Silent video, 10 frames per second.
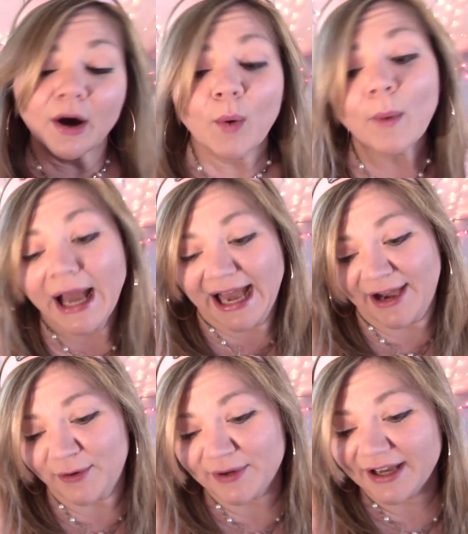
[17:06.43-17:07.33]

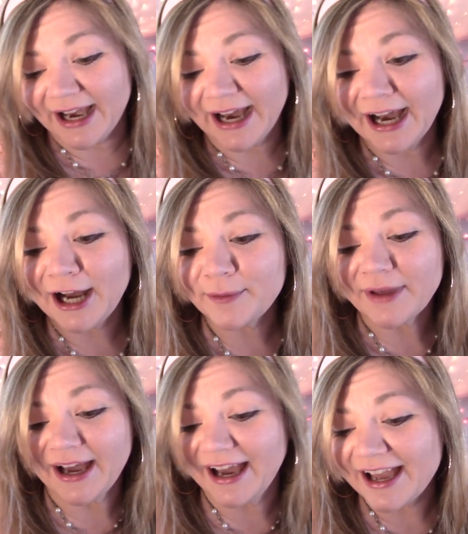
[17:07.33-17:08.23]
Wow.
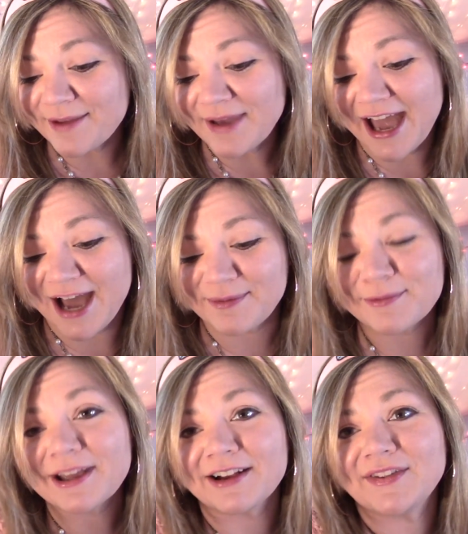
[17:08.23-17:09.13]
I'm happy
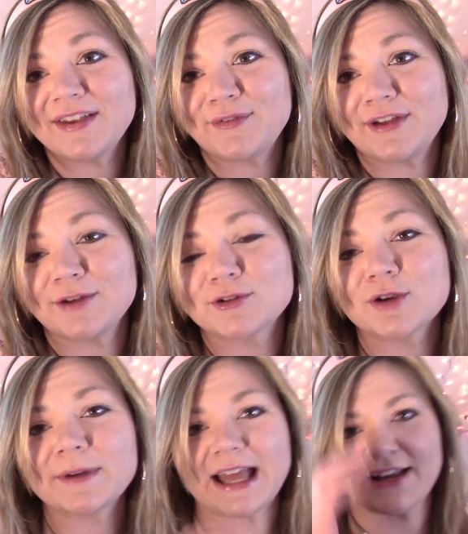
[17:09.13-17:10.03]
we got to see Phantom
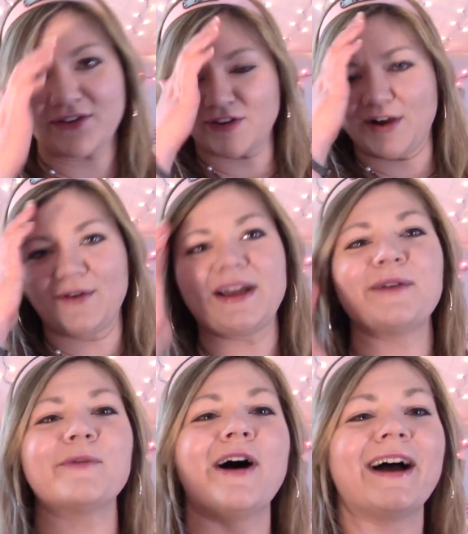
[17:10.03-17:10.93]
Troupe again. So,
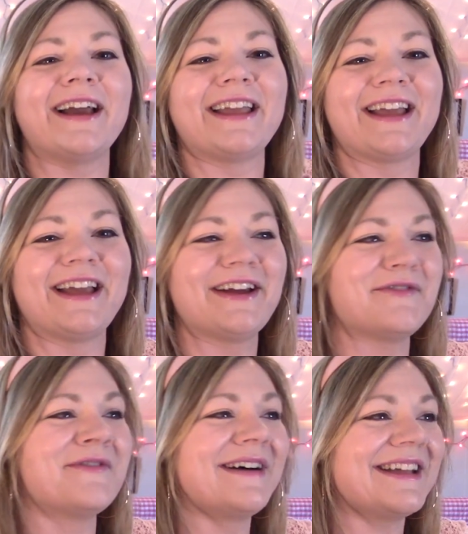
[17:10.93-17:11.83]
in
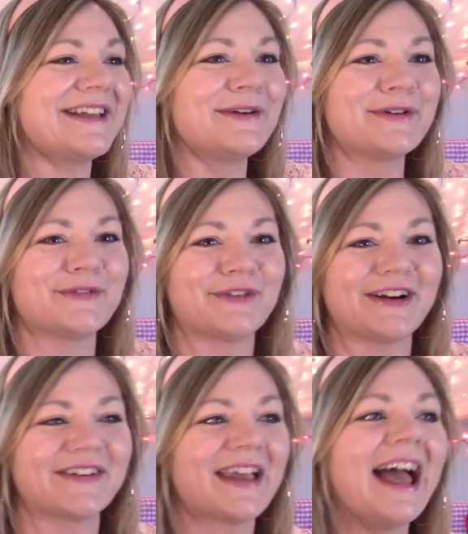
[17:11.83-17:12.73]
what
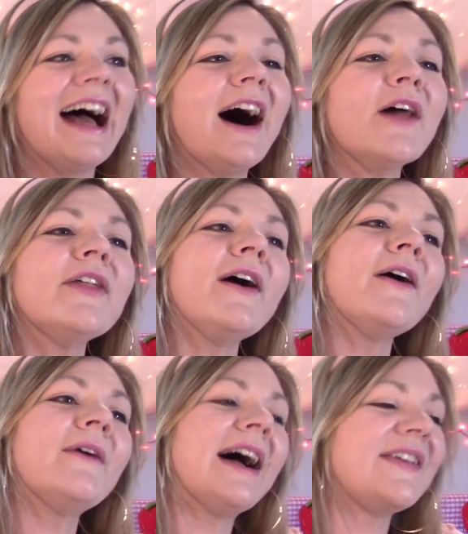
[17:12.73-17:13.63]
universe?
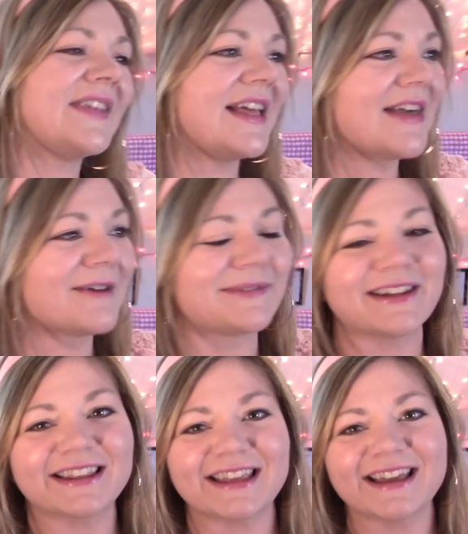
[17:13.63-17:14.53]
Although, I say that, but,
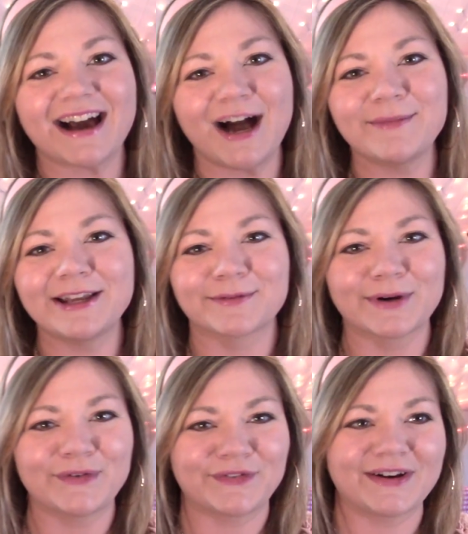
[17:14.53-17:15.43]
like, they got me to
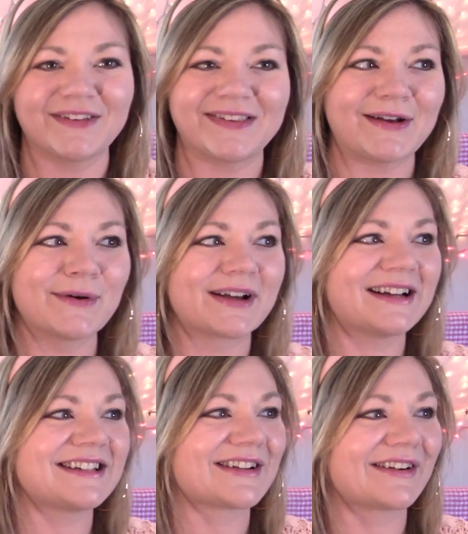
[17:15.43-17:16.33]
root for
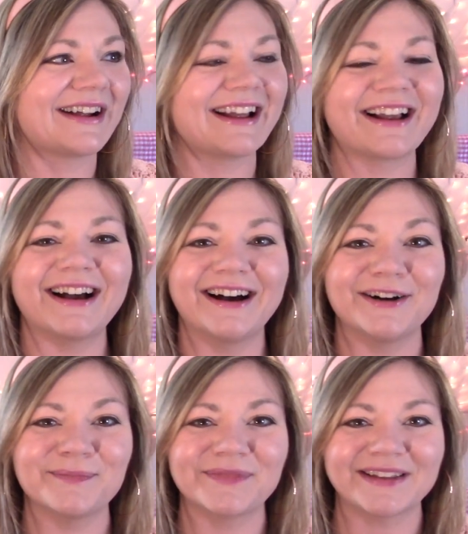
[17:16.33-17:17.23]
Hisoka during
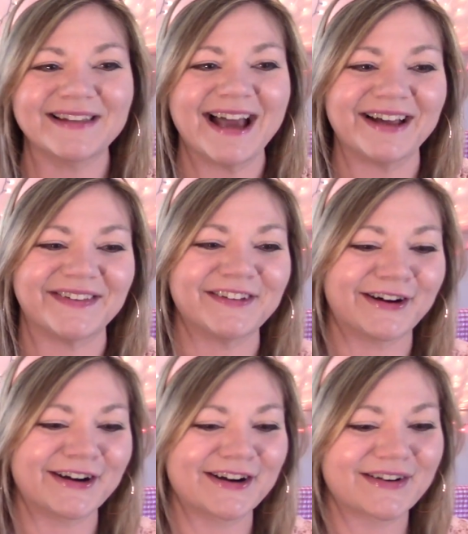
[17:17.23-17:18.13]
the last
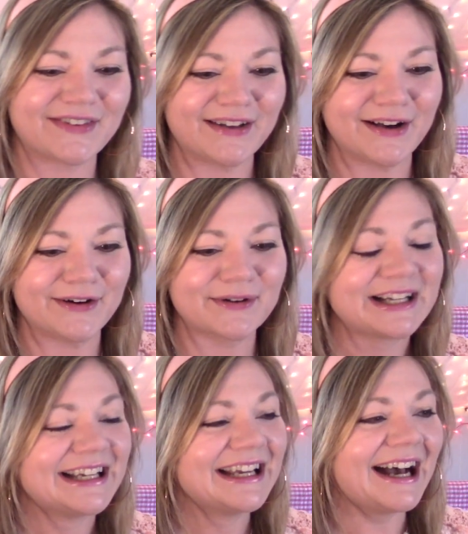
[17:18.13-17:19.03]
arc. So,
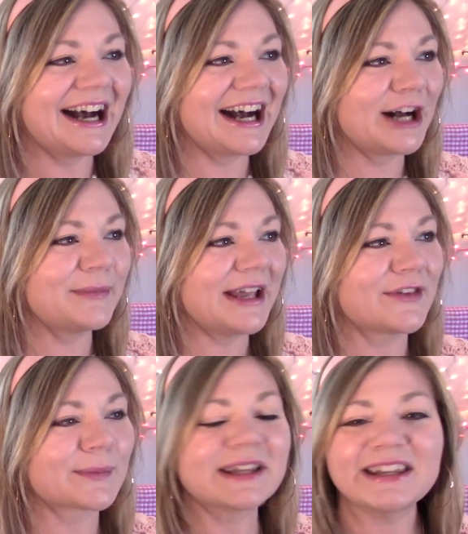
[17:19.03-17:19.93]

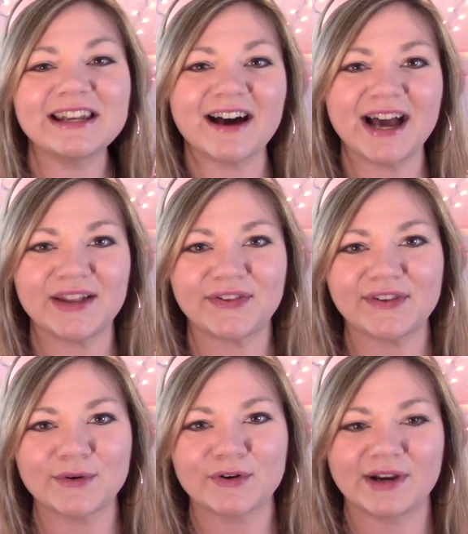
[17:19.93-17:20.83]
it's really not
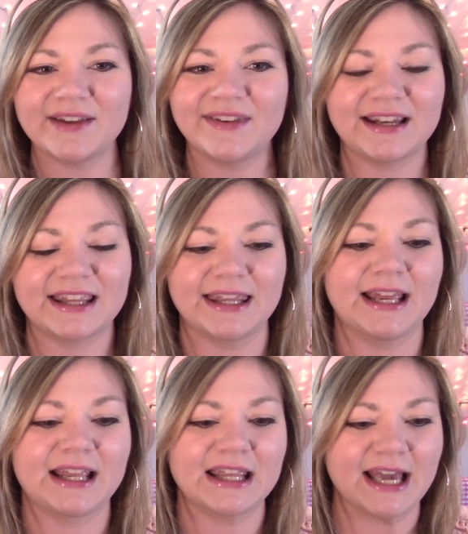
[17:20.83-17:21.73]
so crazy to
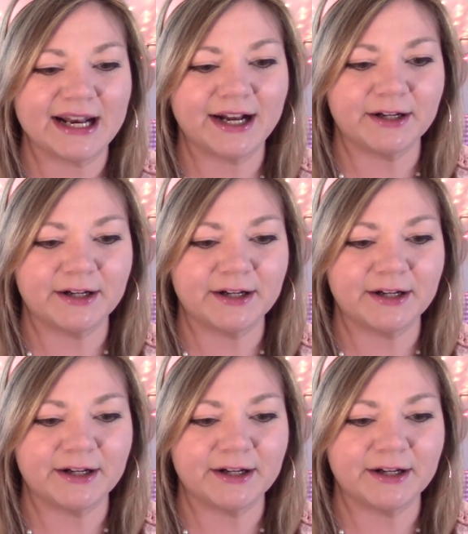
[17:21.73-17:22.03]
think that,